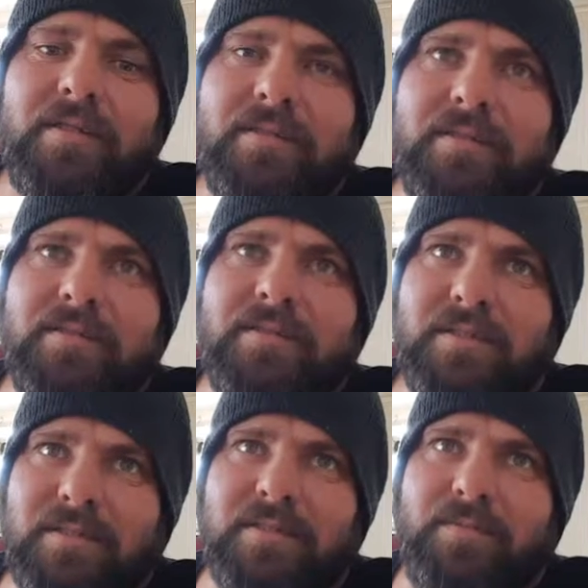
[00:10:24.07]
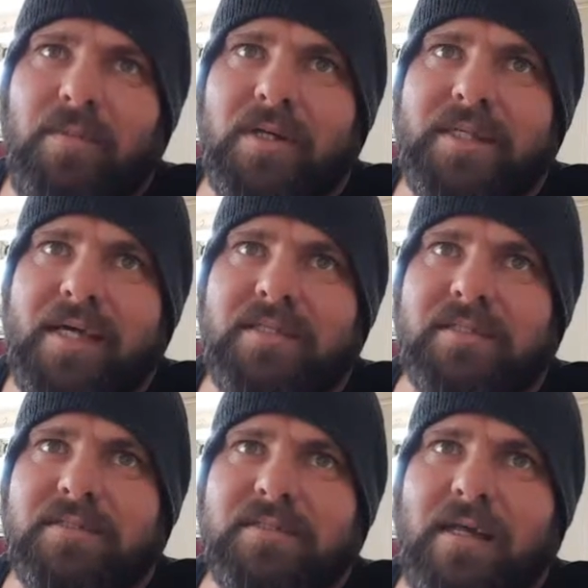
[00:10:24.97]
This isn't my day
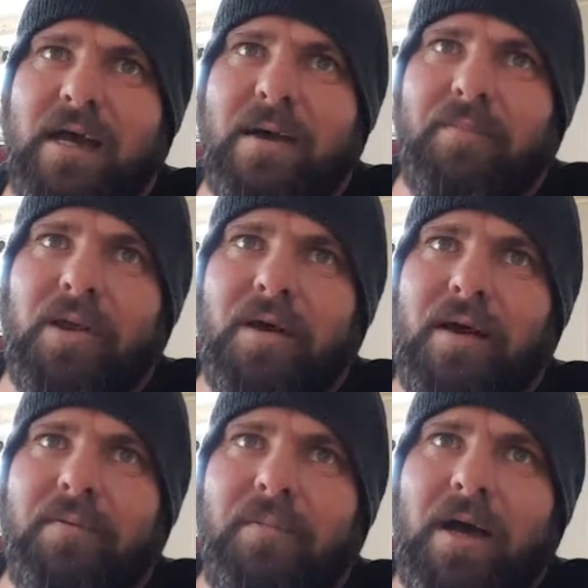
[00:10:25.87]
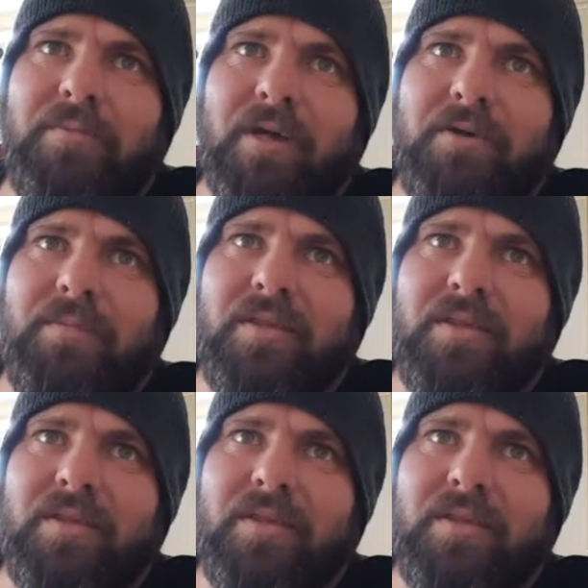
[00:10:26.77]
6 upload,